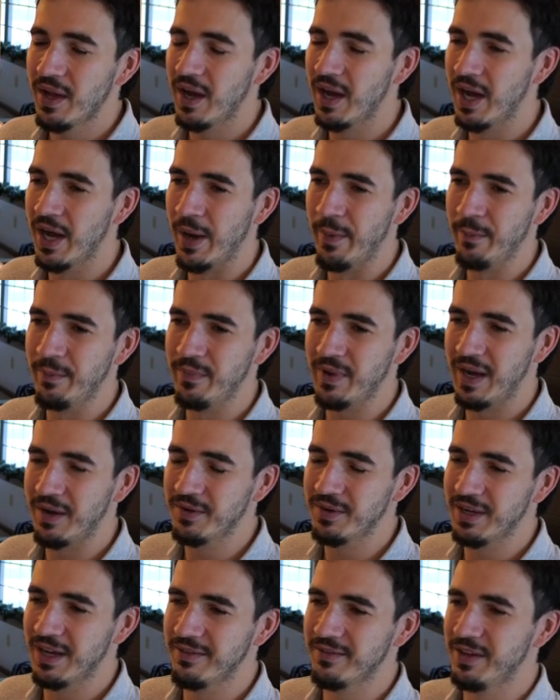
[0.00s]
um, I
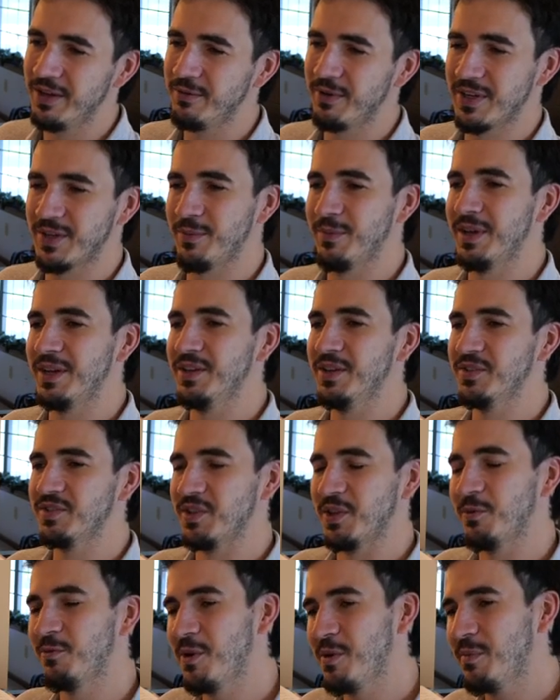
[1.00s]
would heavily recommend
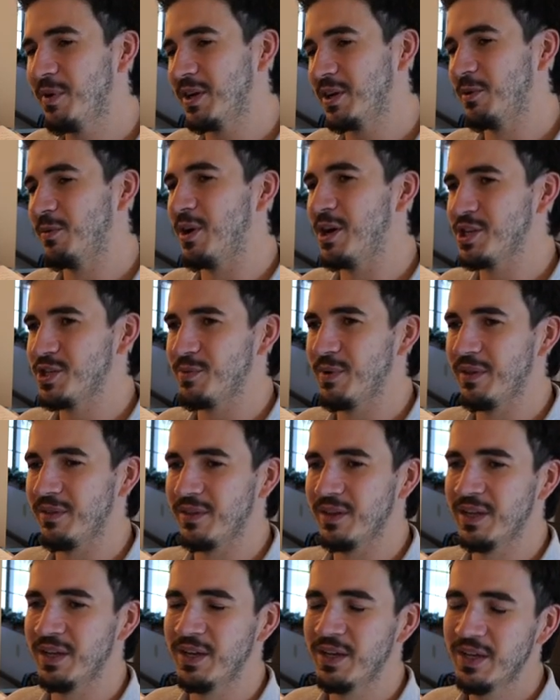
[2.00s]
using the one bucket wash
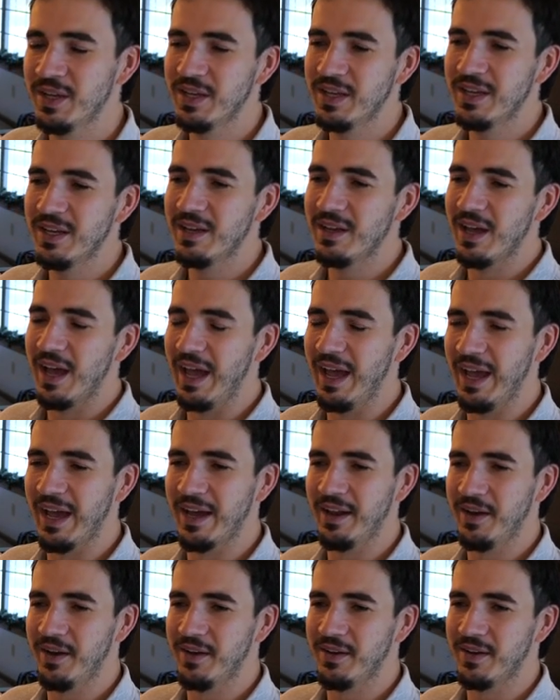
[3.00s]
method
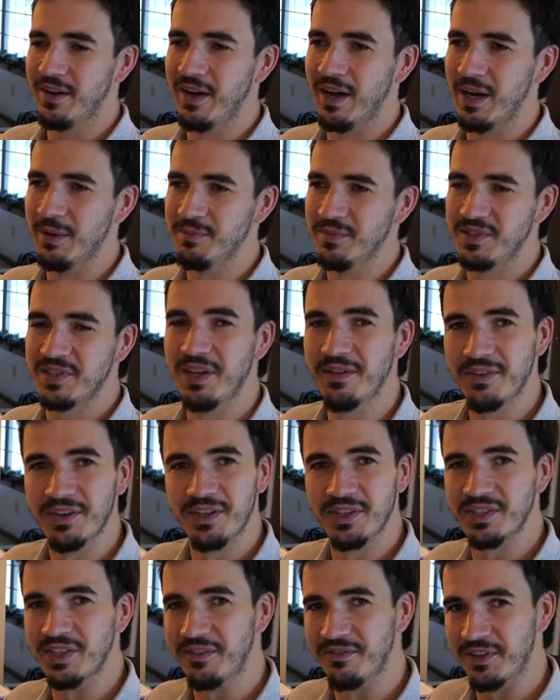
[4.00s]
and um, saving
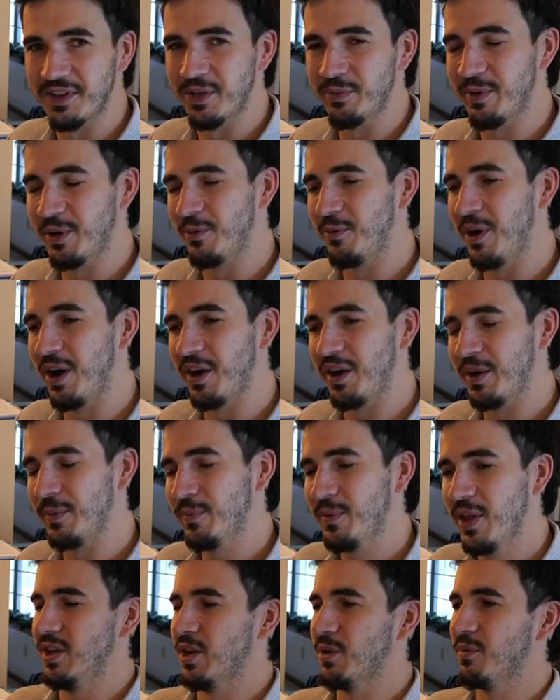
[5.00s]
yourself a little bit of water.
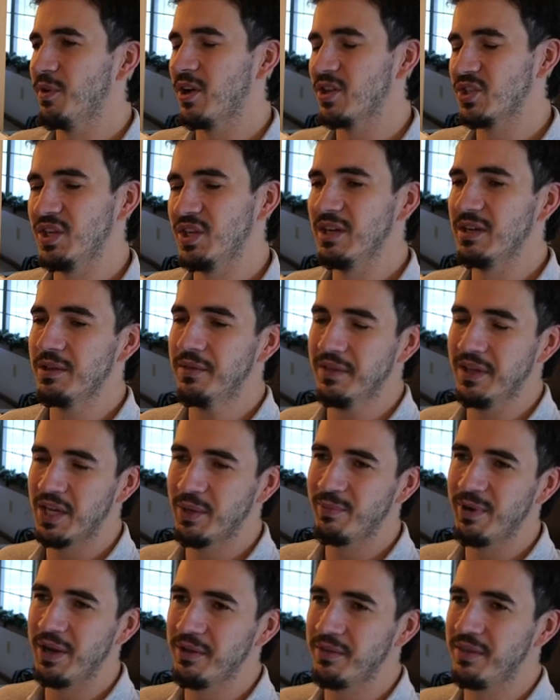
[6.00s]
You know, we need to think
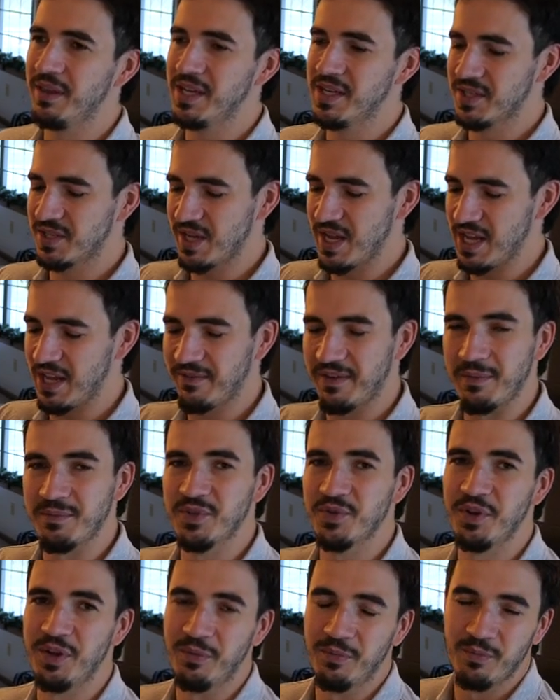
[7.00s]
about things like if I'm
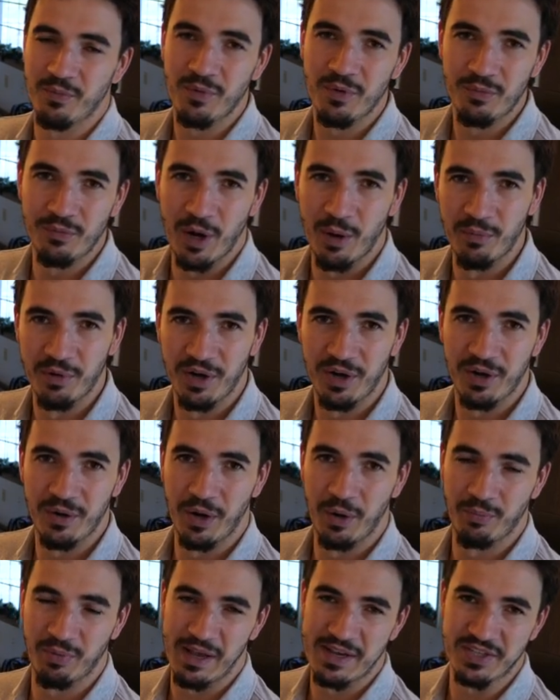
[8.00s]
doing rubber
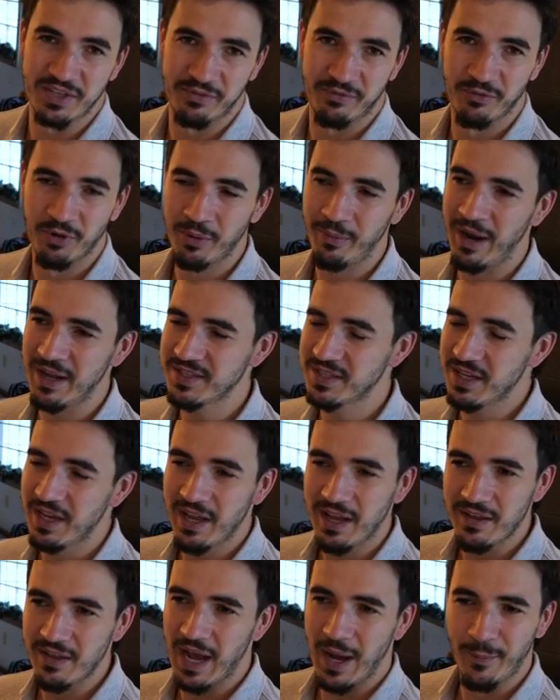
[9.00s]
or plastic floor mats,
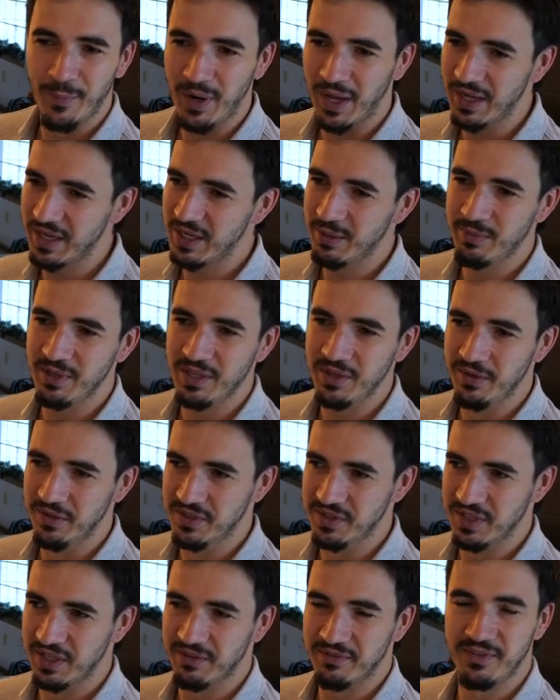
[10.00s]
I'm probably going to be
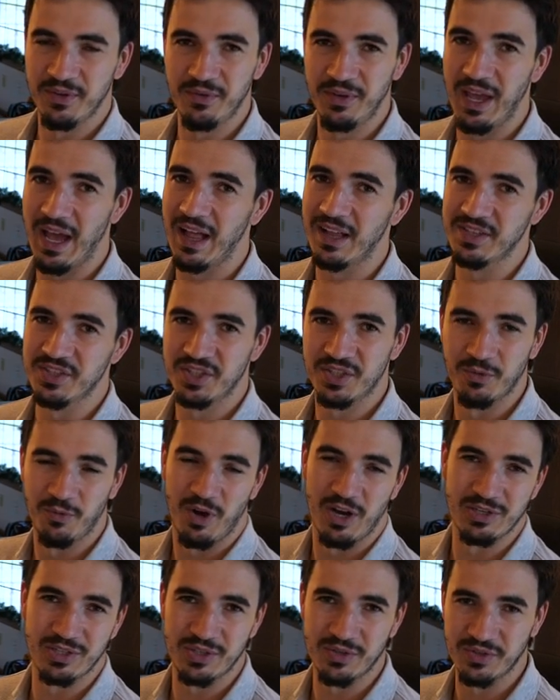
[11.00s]
using a few gallons to
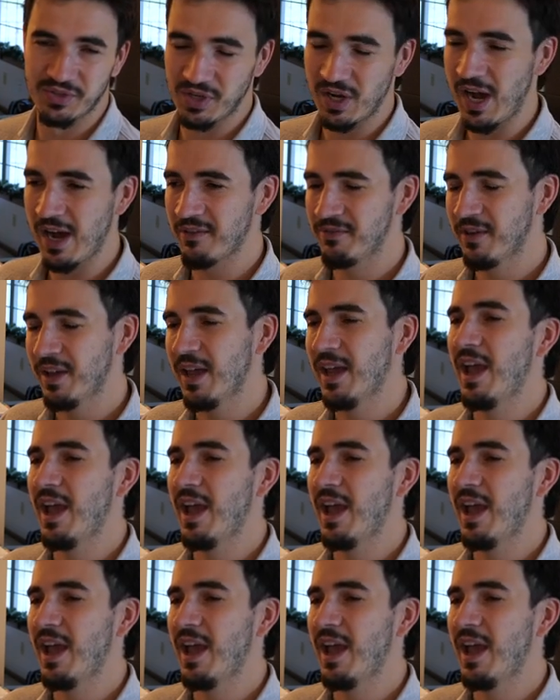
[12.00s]
wash those off.